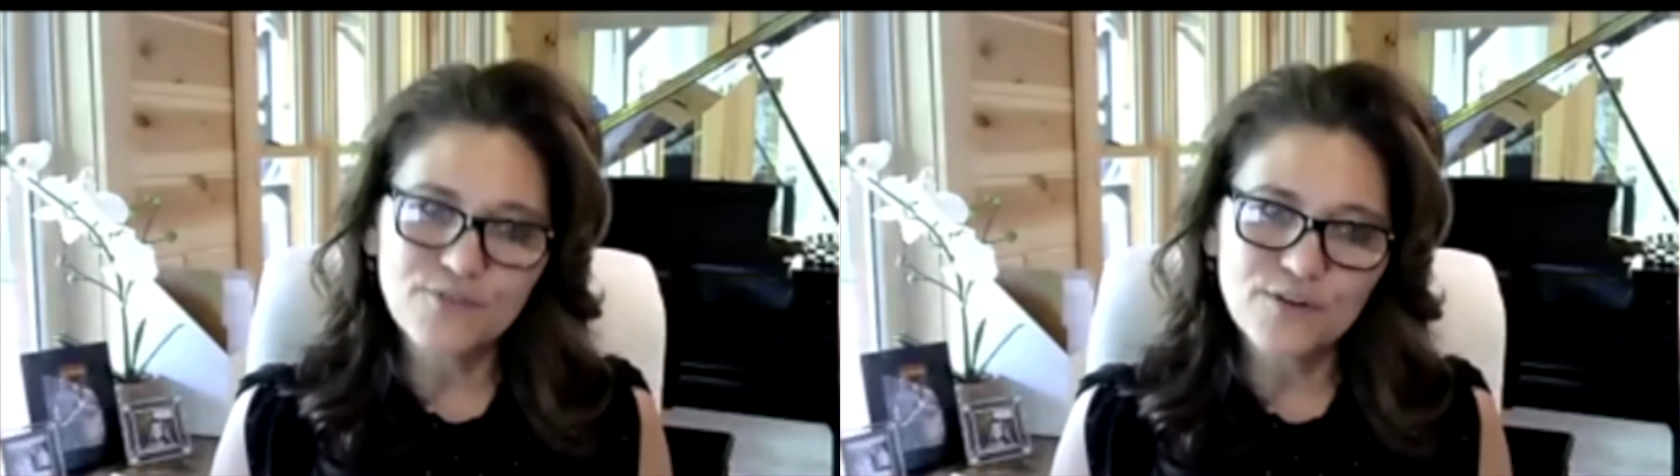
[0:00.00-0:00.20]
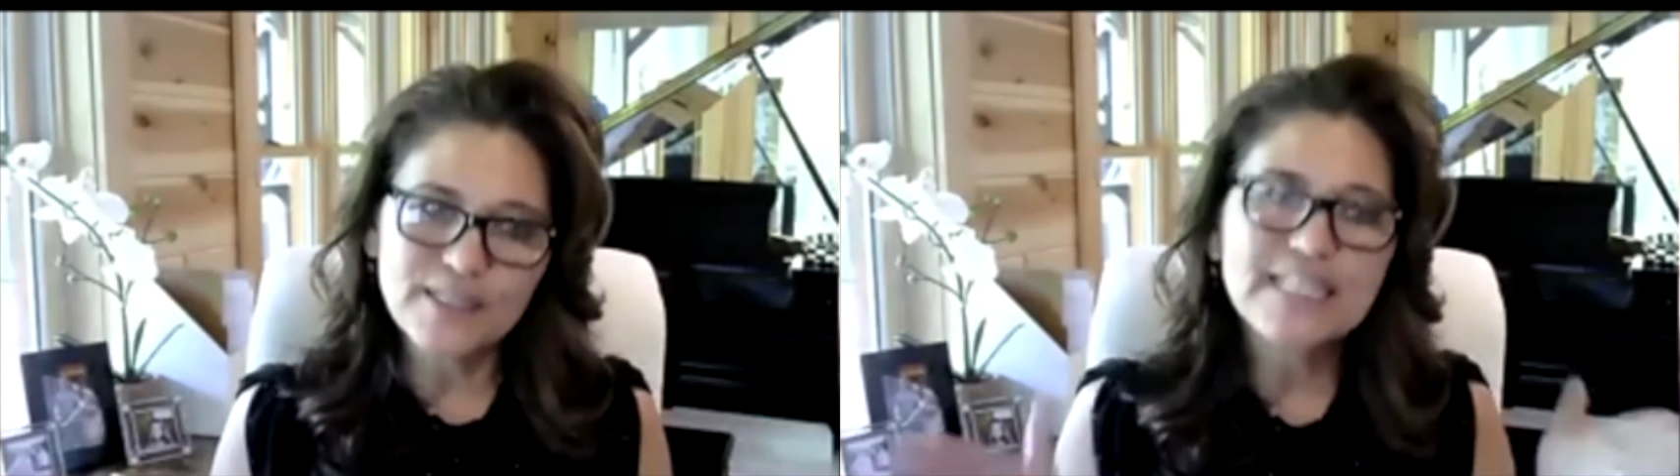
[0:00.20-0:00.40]

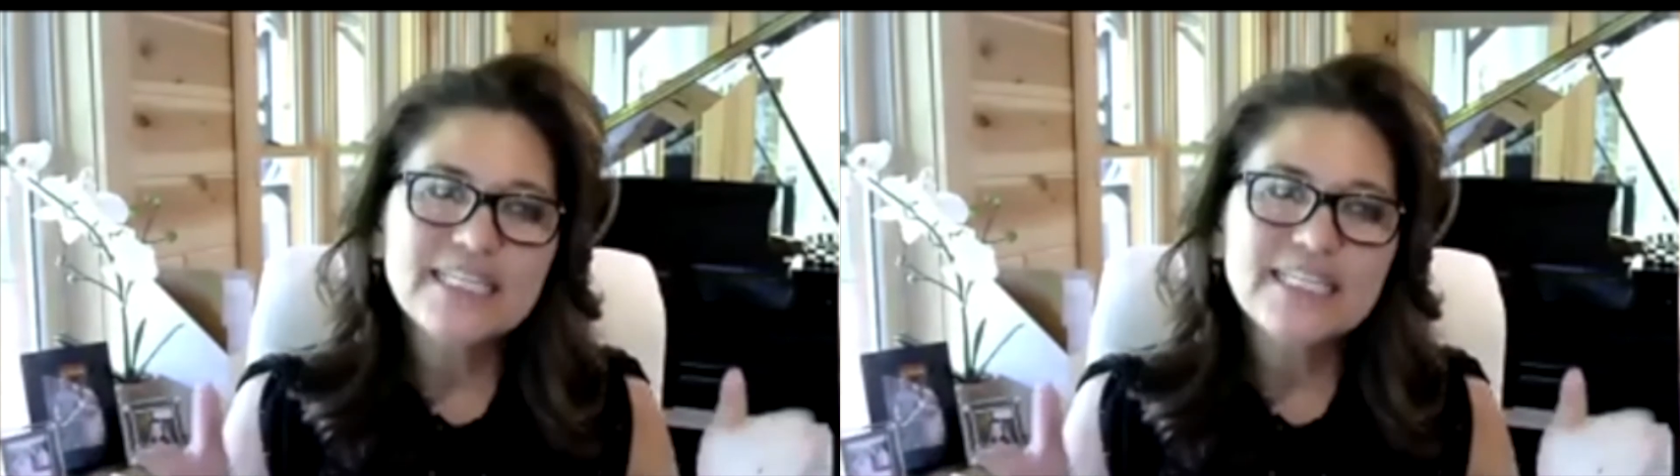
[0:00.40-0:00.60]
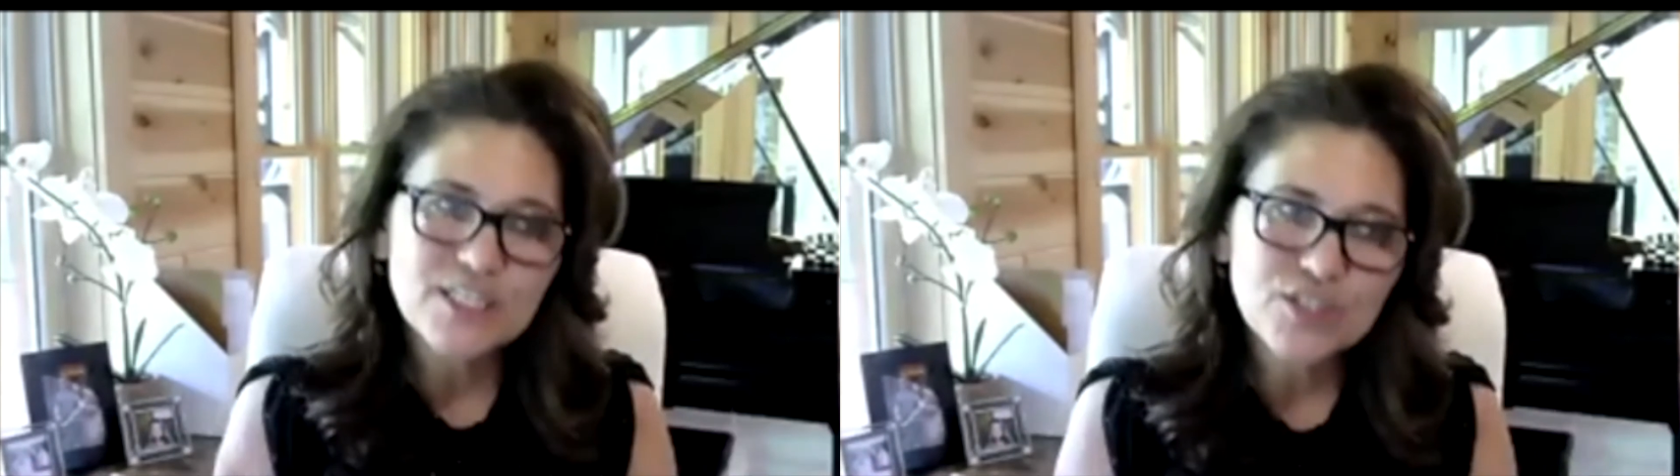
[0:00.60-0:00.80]
in
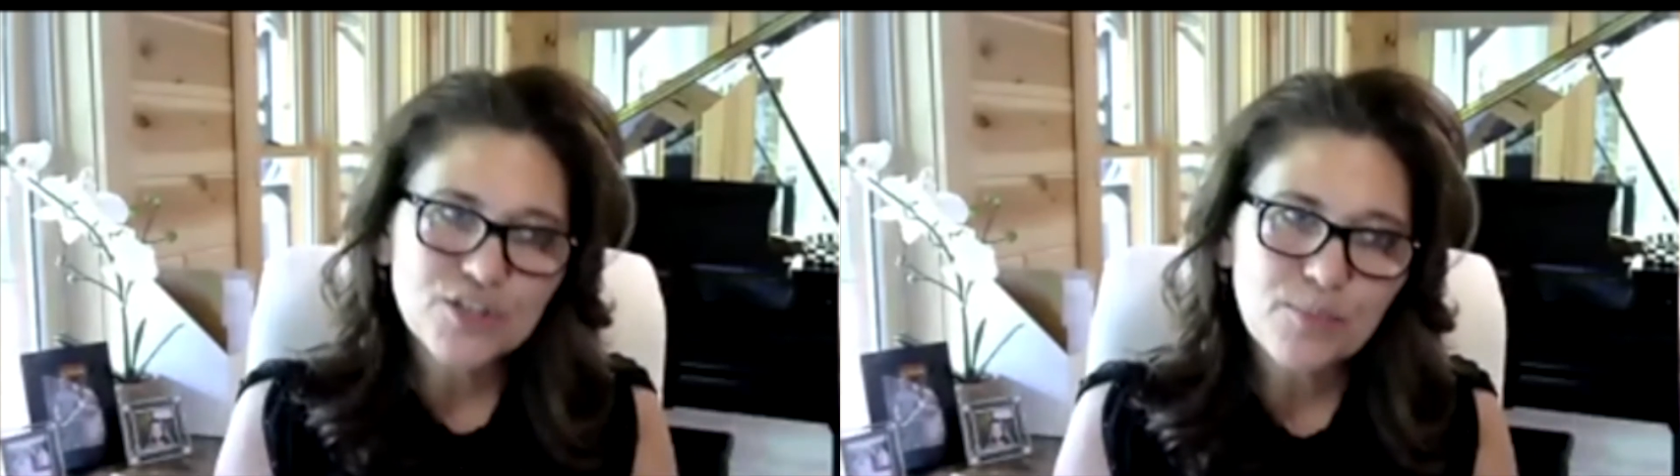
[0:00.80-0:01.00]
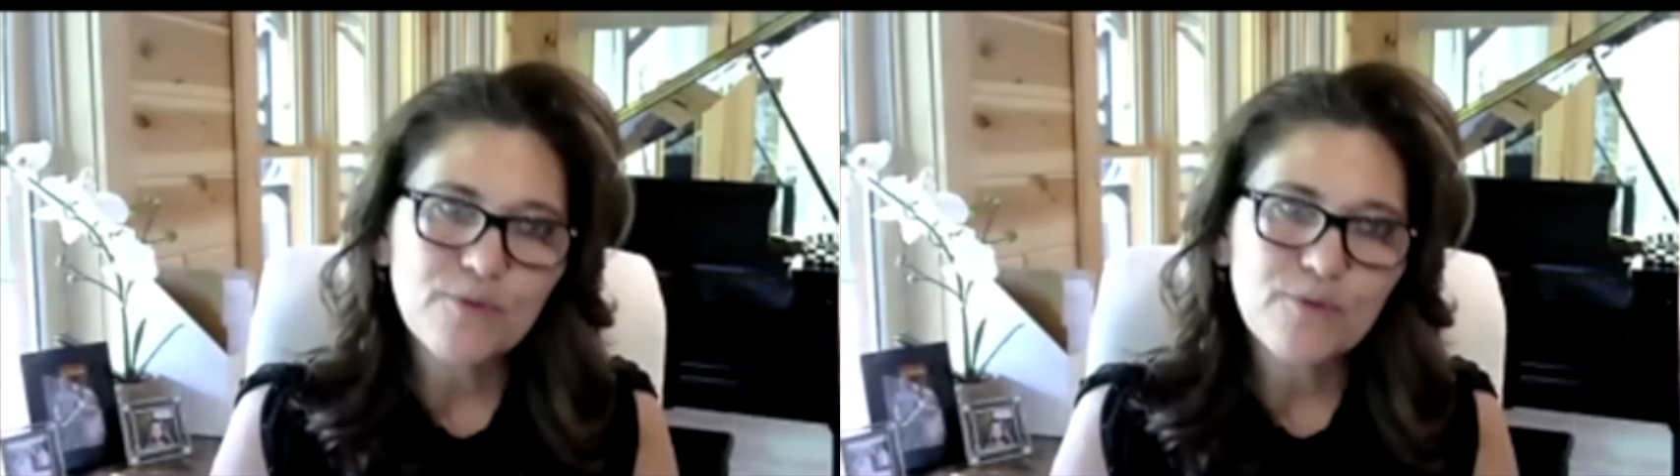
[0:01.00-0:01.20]
listening to the
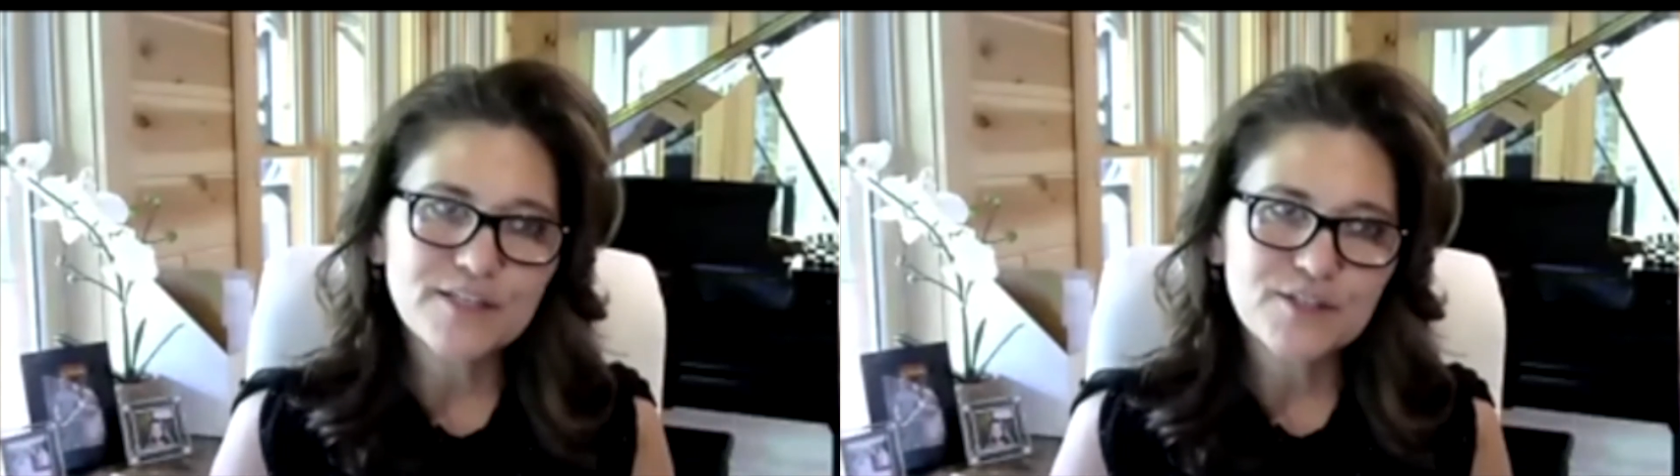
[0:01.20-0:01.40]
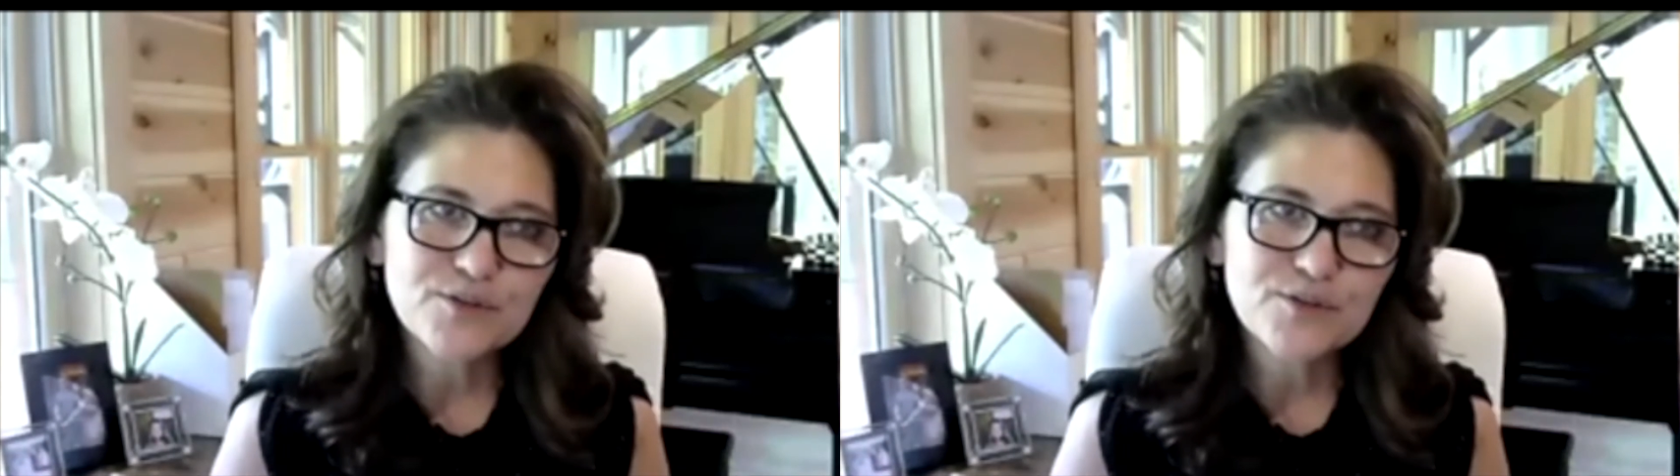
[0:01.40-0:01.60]

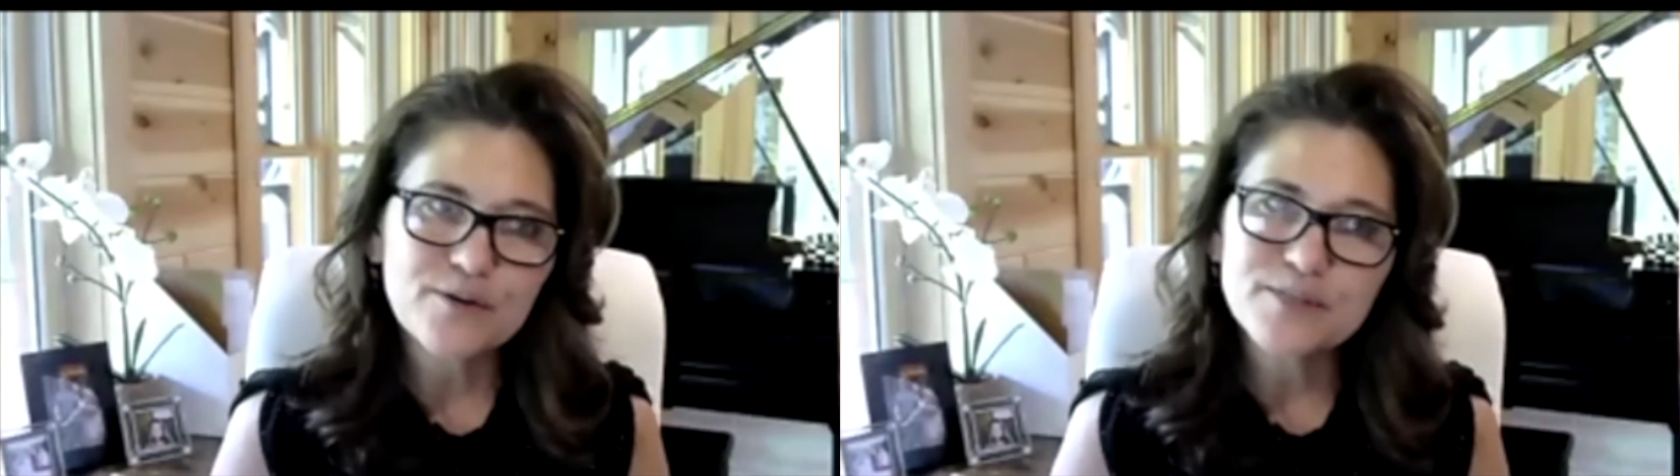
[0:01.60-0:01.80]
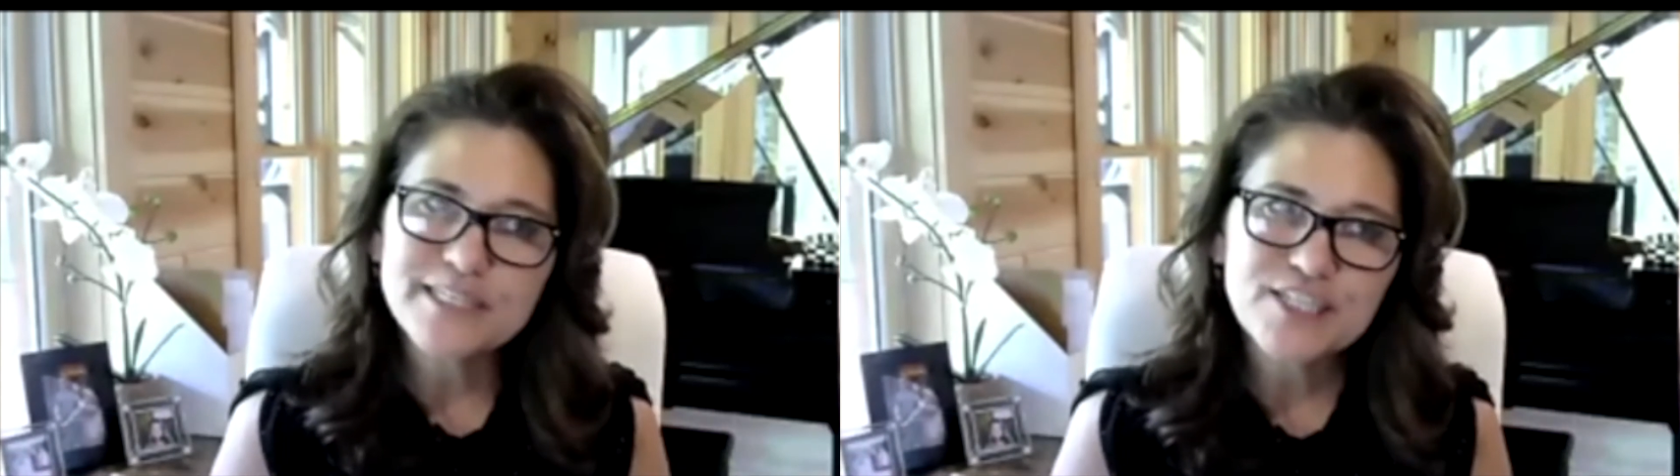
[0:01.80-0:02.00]
professors that are
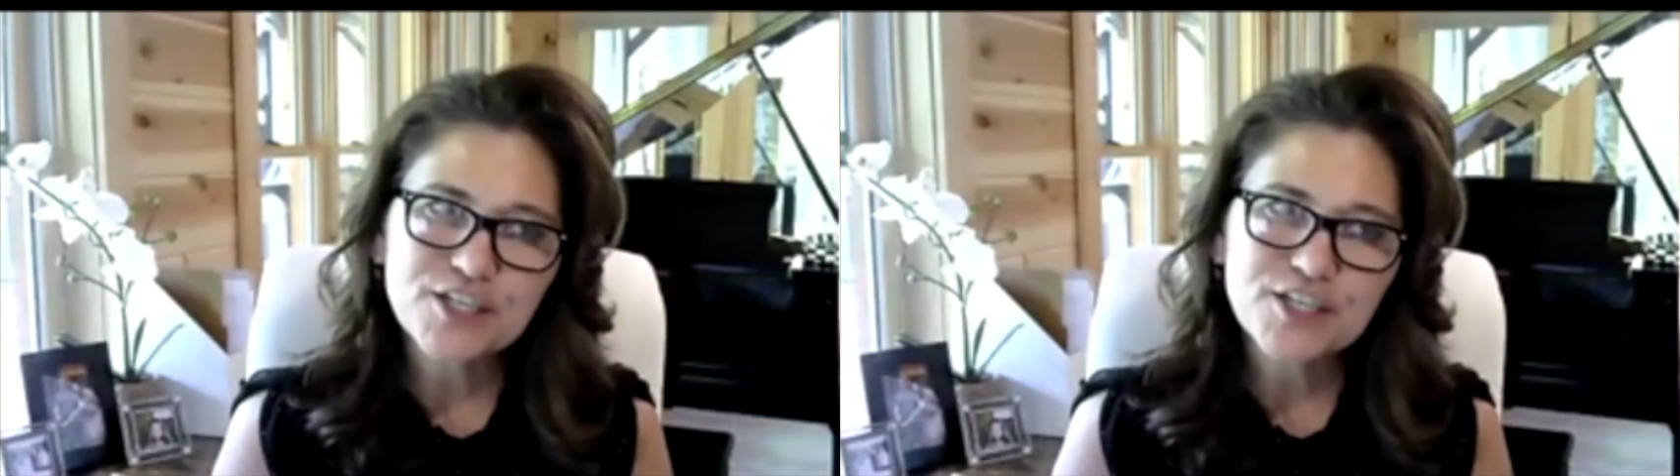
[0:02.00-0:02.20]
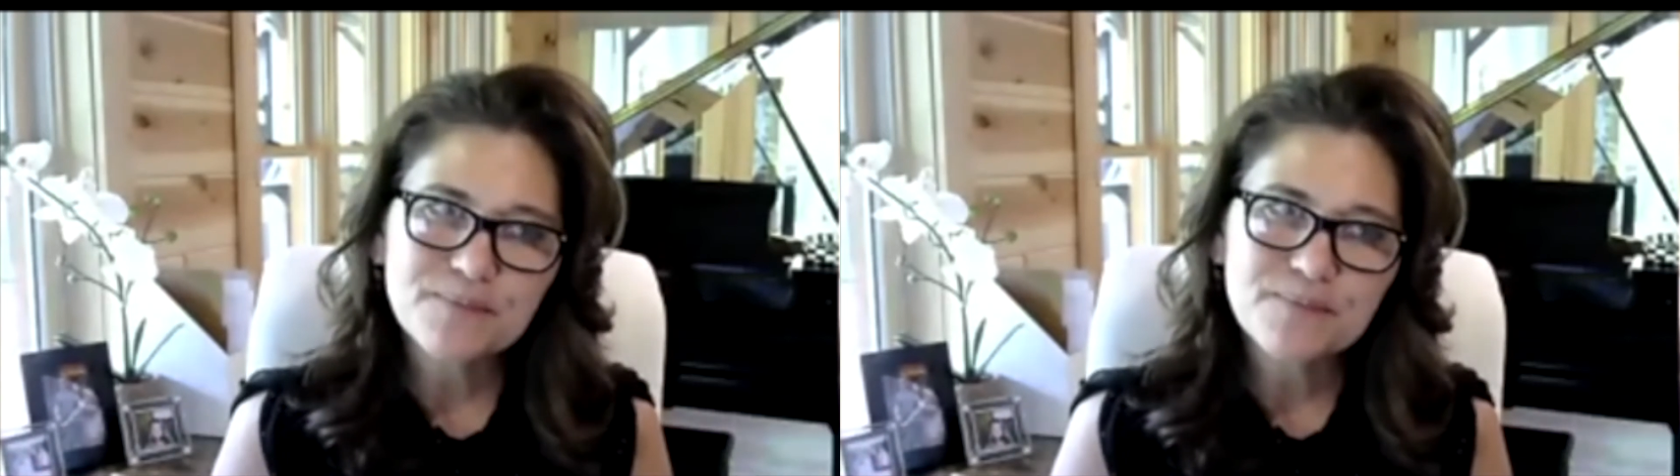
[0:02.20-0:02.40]
teaching.